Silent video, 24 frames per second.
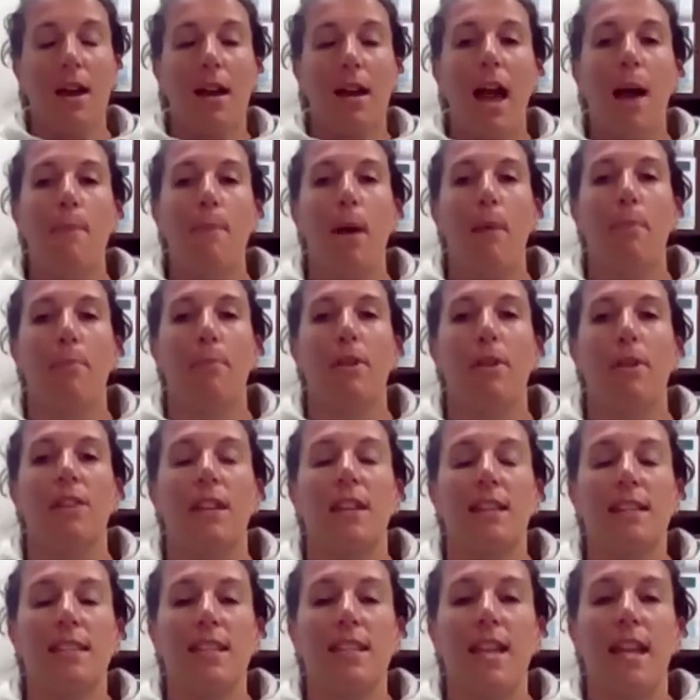Combat breathing
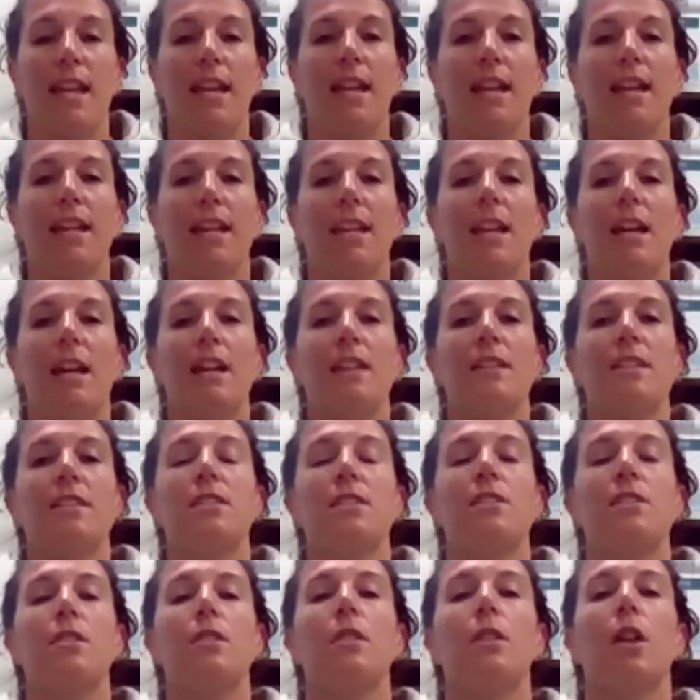is taking a nice,
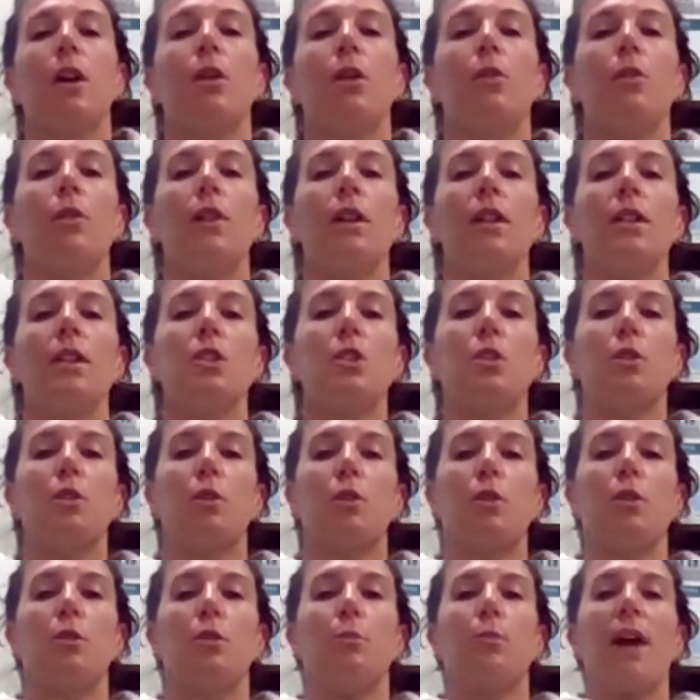slow,
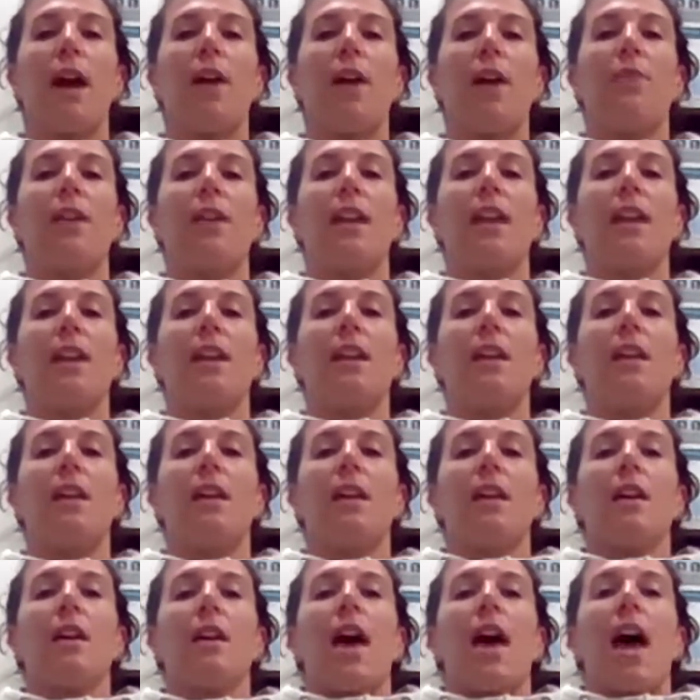controlled breath in
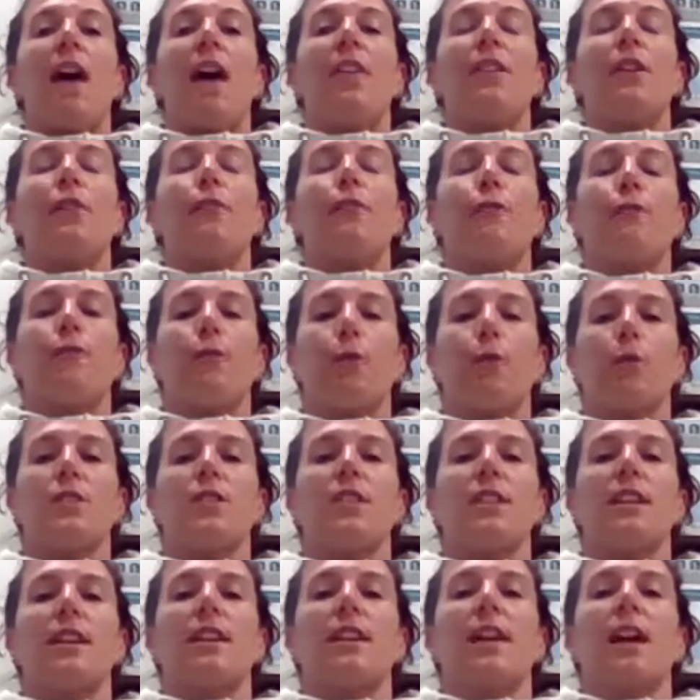and then
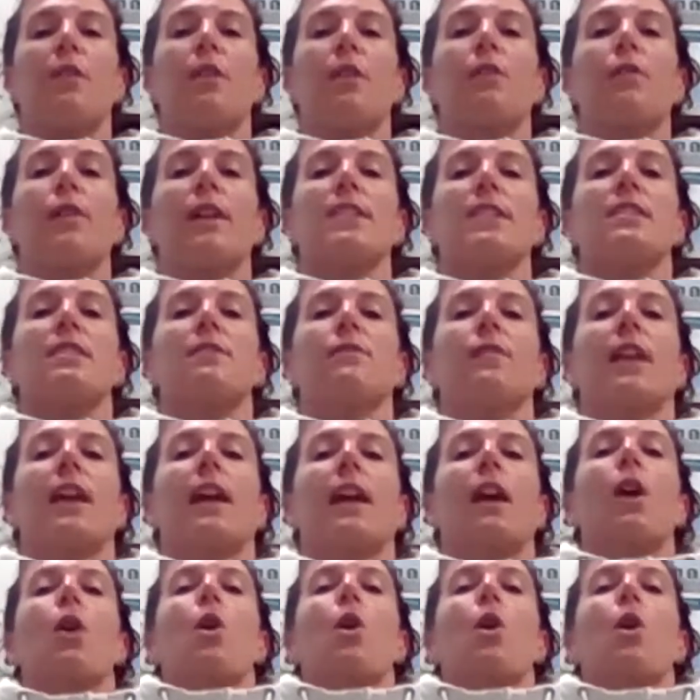forcing it out aggressively.